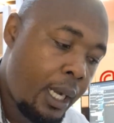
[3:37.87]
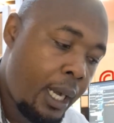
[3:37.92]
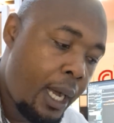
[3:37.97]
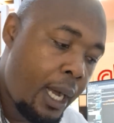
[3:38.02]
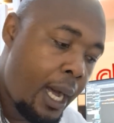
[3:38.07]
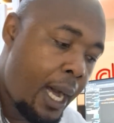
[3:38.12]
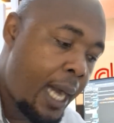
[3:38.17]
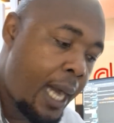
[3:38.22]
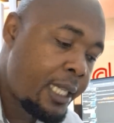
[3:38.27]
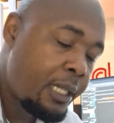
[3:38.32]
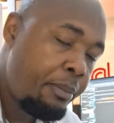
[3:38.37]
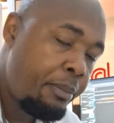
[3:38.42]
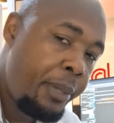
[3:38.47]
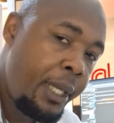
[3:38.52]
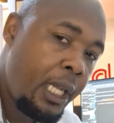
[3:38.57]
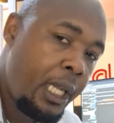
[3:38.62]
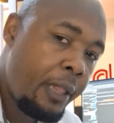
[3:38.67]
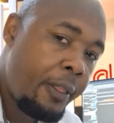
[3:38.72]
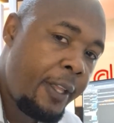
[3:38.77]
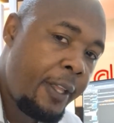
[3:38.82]
and
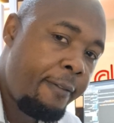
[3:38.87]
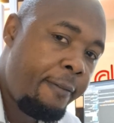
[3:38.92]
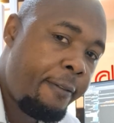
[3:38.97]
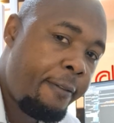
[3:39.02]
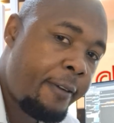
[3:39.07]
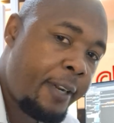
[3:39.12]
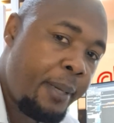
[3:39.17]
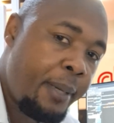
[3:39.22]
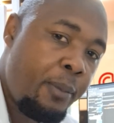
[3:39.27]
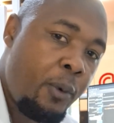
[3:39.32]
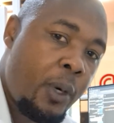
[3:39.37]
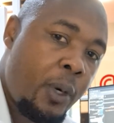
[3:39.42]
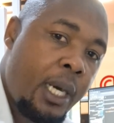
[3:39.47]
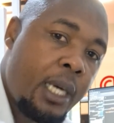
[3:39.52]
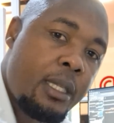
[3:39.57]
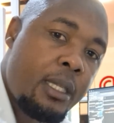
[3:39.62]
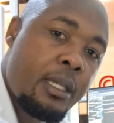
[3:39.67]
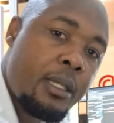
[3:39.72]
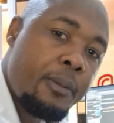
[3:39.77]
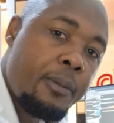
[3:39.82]
build the
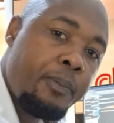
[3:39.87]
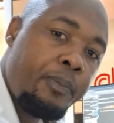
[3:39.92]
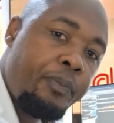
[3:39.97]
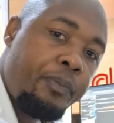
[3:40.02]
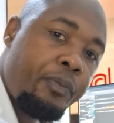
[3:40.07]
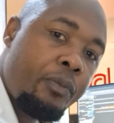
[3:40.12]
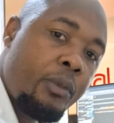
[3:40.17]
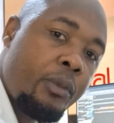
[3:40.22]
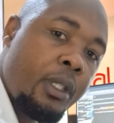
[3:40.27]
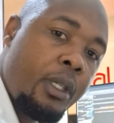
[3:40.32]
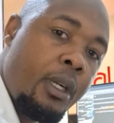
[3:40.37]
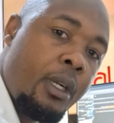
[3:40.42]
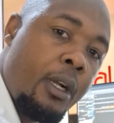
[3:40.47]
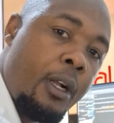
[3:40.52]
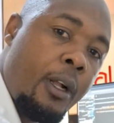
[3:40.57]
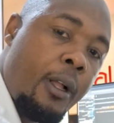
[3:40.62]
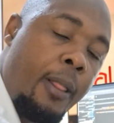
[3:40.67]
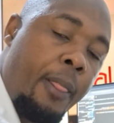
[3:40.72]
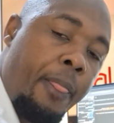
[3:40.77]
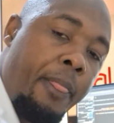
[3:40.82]
frameworks
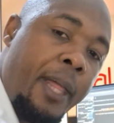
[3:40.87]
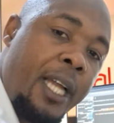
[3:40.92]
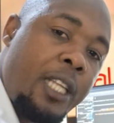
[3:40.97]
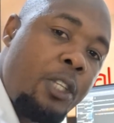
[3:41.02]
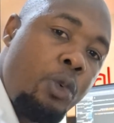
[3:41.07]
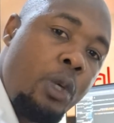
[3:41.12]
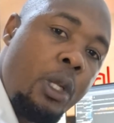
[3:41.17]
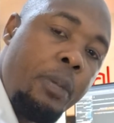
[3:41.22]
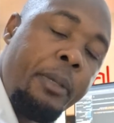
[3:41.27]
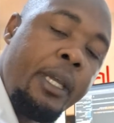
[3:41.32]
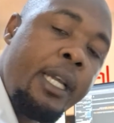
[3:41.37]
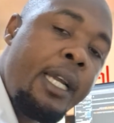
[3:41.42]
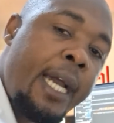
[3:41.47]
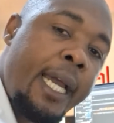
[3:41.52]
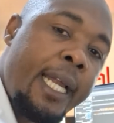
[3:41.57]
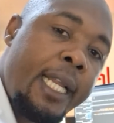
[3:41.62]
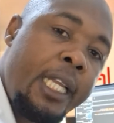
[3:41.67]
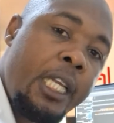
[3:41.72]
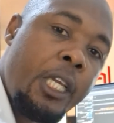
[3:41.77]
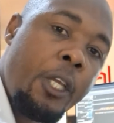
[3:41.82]
that will be
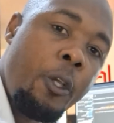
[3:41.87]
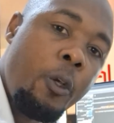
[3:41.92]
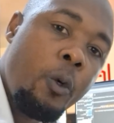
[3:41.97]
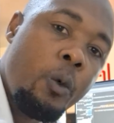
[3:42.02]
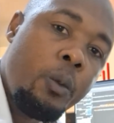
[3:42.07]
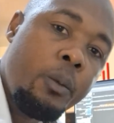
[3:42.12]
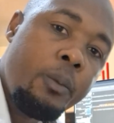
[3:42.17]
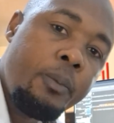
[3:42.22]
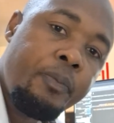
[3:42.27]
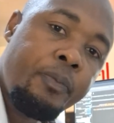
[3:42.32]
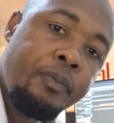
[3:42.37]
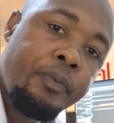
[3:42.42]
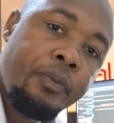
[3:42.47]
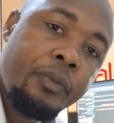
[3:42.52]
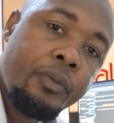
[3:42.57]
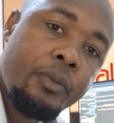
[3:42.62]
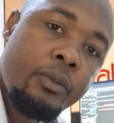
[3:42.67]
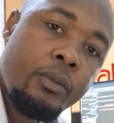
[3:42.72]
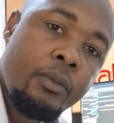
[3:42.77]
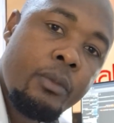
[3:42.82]
guiding you
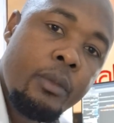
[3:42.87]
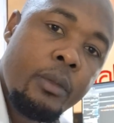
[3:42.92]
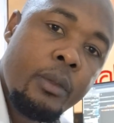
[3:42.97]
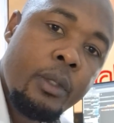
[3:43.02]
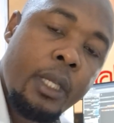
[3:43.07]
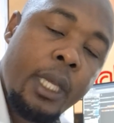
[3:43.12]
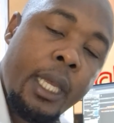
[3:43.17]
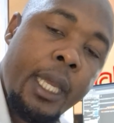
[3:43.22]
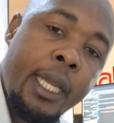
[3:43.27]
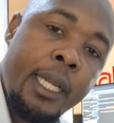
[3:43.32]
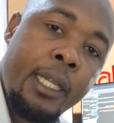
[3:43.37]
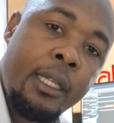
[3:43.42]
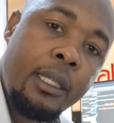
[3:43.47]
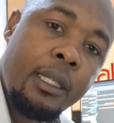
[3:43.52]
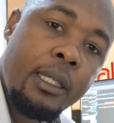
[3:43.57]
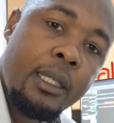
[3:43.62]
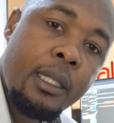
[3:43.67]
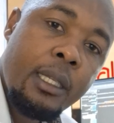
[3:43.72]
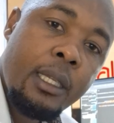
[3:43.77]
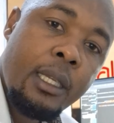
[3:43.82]

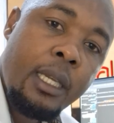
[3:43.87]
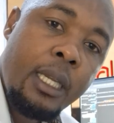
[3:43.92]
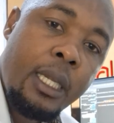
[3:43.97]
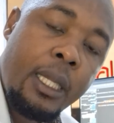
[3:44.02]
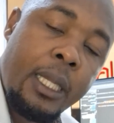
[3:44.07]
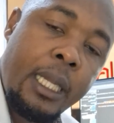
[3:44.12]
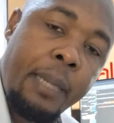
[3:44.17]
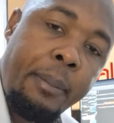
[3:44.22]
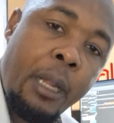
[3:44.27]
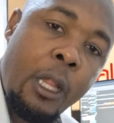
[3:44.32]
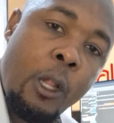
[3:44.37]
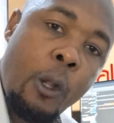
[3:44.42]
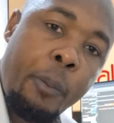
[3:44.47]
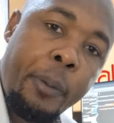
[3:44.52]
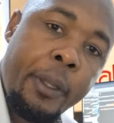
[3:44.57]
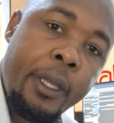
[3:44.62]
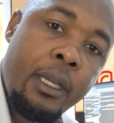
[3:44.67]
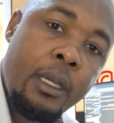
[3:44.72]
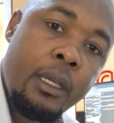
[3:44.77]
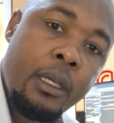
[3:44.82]
in
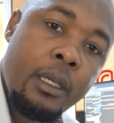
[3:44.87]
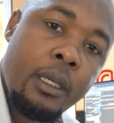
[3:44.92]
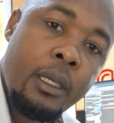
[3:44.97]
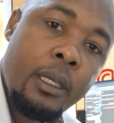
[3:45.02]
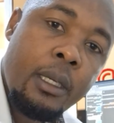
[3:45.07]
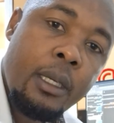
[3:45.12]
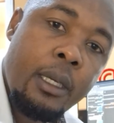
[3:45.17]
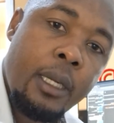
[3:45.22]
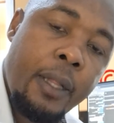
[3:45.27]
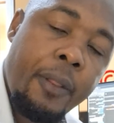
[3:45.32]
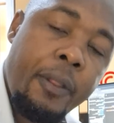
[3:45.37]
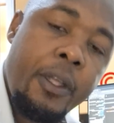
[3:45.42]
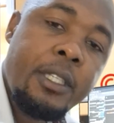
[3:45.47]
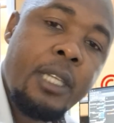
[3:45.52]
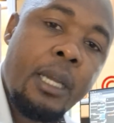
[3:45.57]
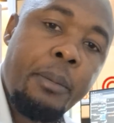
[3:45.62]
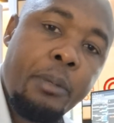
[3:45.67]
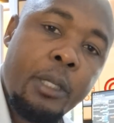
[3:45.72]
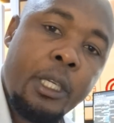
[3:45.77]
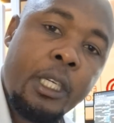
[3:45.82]
developing this
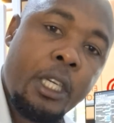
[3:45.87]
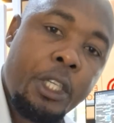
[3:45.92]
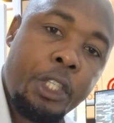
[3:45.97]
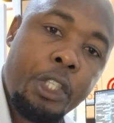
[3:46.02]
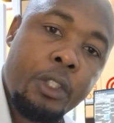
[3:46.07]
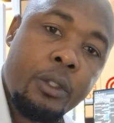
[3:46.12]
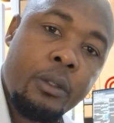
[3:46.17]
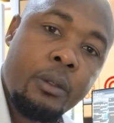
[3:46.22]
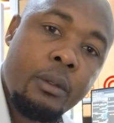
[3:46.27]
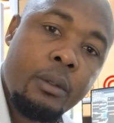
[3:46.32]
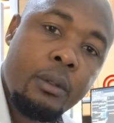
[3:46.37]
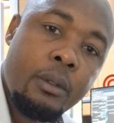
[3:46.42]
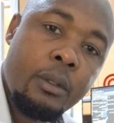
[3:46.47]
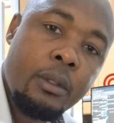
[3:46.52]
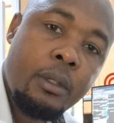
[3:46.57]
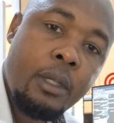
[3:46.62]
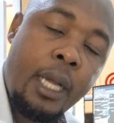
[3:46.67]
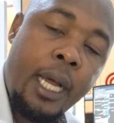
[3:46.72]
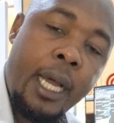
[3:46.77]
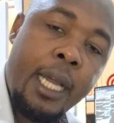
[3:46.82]
application.
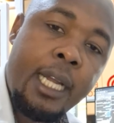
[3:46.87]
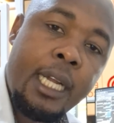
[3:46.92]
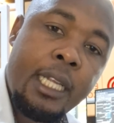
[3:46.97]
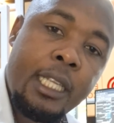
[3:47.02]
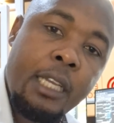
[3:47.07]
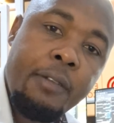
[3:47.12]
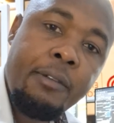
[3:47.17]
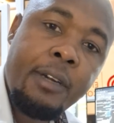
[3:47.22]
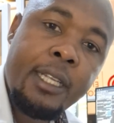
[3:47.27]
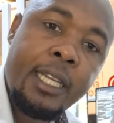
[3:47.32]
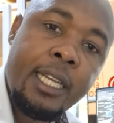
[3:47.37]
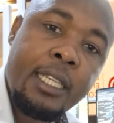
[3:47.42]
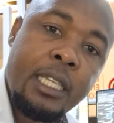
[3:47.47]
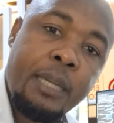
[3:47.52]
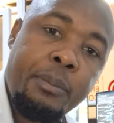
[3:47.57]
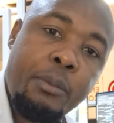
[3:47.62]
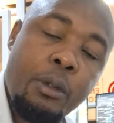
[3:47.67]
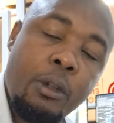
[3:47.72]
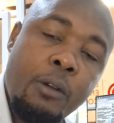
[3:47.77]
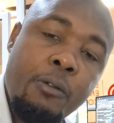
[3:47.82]
I can give an
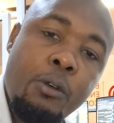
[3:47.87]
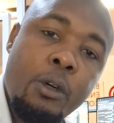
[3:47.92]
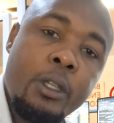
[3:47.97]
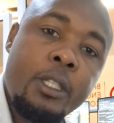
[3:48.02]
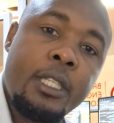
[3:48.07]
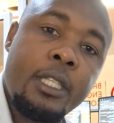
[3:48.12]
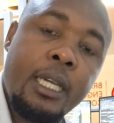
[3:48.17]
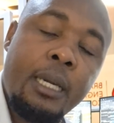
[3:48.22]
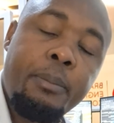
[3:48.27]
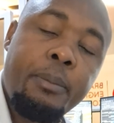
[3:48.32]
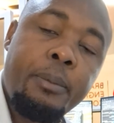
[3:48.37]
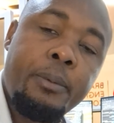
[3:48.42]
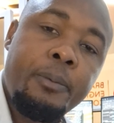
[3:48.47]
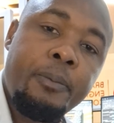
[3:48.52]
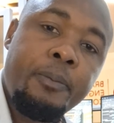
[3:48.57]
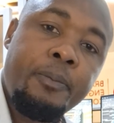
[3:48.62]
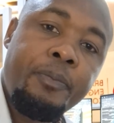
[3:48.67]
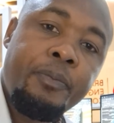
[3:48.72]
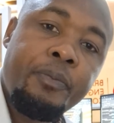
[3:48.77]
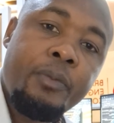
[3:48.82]
example of WhatsApp.
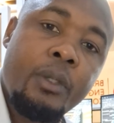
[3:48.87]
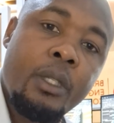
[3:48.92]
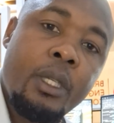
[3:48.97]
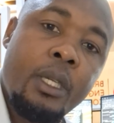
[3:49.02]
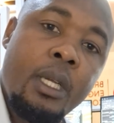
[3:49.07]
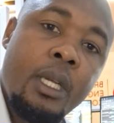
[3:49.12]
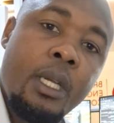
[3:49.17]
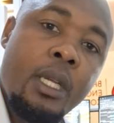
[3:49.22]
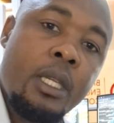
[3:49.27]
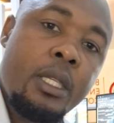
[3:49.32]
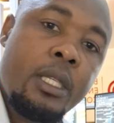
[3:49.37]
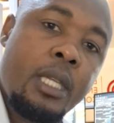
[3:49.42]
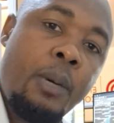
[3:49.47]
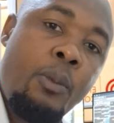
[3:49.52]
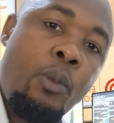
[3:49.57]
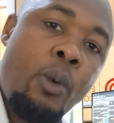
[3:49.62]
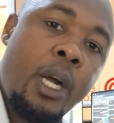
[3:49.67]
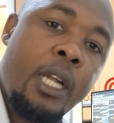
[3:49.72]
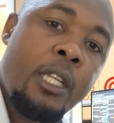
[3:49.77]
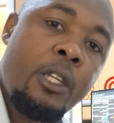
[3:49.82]

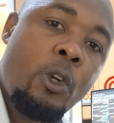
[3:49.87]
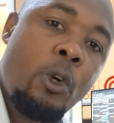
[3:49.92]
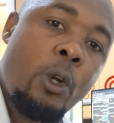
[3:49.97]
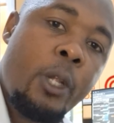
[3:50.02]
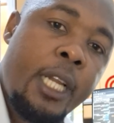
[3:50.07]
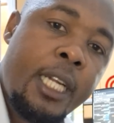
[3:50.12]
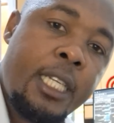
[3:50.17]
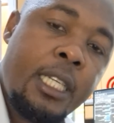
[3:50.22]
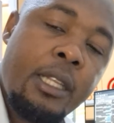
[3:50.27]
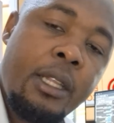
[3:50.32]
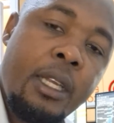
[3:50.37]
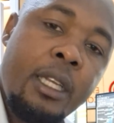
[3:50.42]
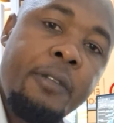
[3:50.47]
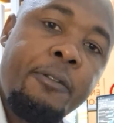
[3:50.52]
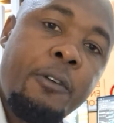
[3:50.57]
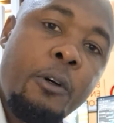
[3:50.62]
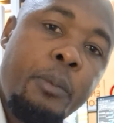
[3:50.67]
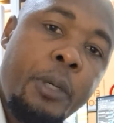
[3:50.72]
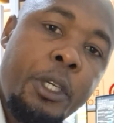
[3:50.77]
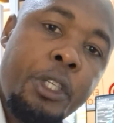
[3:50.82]
Someone collected the
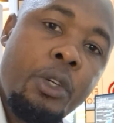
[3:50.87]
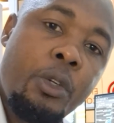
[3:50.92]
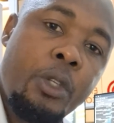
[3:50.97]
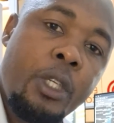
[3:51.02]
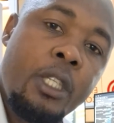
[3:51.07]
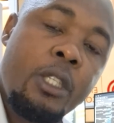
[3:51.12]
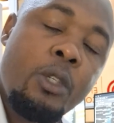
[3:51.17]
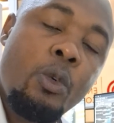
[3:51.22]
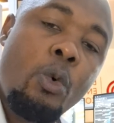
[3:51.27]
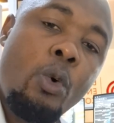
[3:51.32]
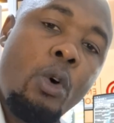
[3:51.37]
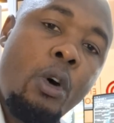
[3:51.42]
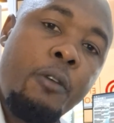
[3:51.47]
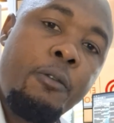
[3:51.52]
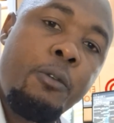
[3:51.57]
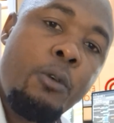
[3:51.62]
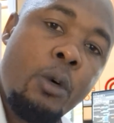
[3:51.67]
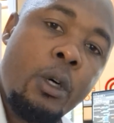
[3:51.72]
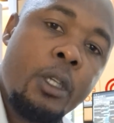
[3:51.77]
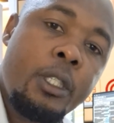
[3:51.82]
information of
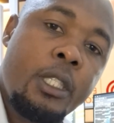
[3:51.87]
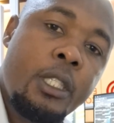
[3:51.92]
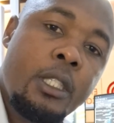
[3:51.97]
what